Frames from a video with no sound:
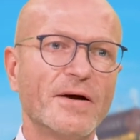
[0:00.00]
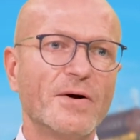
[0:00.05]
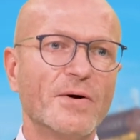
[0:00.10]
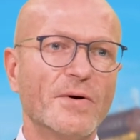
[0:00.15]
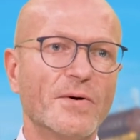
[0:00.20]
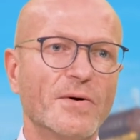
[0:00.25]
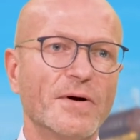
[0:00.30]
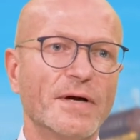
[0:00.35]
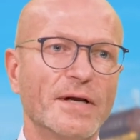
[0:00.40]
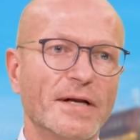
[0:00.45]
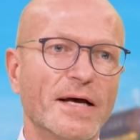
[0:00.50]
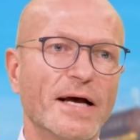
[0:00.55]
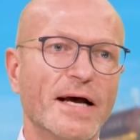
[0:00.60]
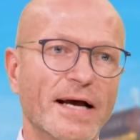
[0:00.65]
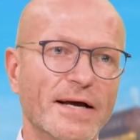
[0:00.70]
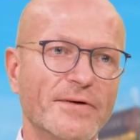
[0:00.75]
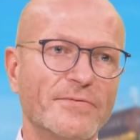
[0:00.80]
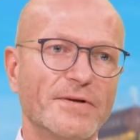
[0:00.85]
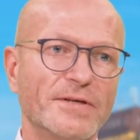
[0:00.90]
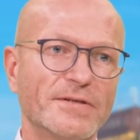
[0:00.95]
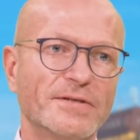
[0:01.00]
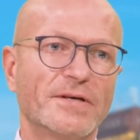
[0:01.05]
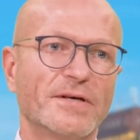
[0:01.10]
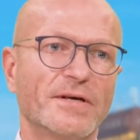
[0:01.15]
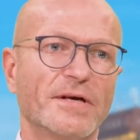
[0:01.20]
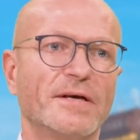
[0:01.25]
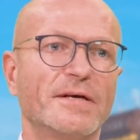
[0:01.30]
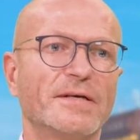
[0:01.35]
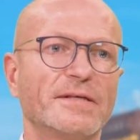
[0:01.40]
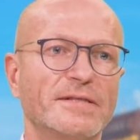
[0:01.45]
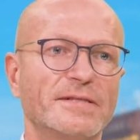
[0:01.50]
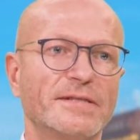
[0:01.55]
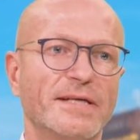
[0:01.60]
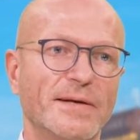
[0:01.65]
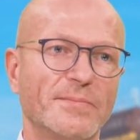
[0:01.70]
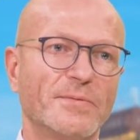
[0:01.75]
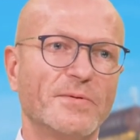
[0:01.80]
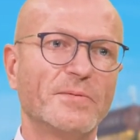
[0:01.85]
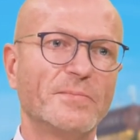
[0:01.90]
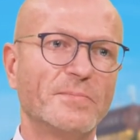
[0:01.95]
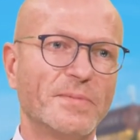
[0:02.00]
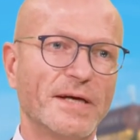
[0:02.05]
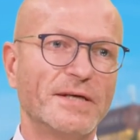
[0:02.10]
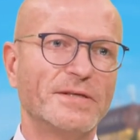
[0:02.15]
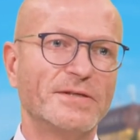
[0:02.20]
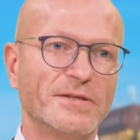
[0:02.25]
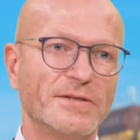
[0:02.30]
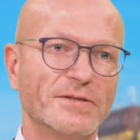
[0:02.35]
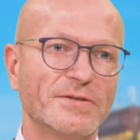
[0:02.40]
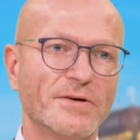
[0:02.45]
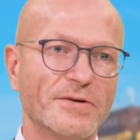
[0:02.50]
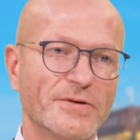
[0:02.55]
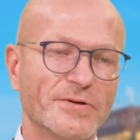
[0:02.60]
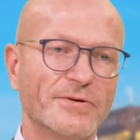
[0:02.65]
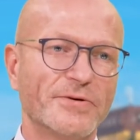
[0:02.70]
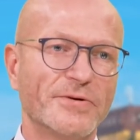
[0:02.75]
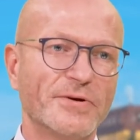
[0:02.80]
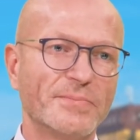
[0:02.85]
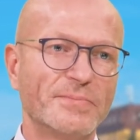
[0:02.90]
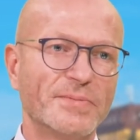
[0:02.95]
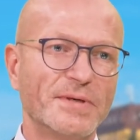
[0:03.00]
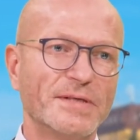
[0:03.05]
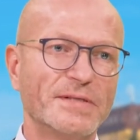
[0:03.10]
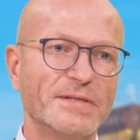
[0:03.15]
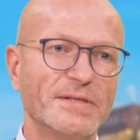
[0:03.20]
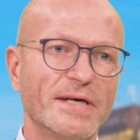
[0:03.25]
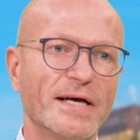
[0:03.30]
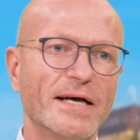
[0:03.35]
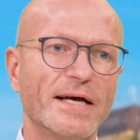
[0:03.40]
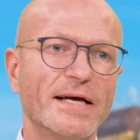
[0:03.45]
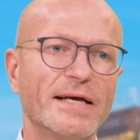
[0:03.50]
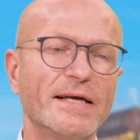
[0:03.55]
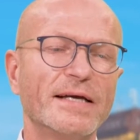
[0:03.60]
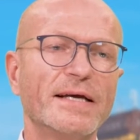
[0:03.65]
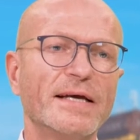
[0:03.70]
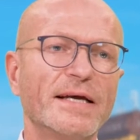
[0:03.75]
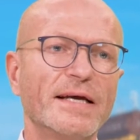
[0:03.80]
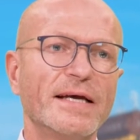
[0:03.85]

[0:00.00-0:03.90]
or in high-risk stable patients undergoing PCI,